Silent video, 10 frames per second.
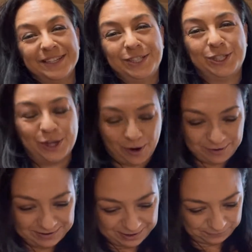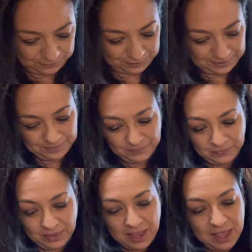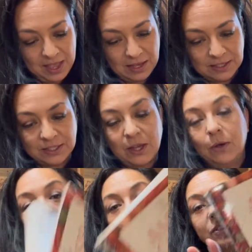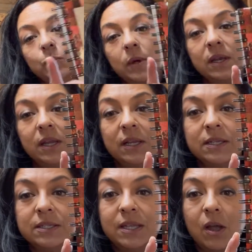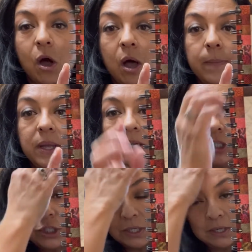jar lifter. So this one is the Amish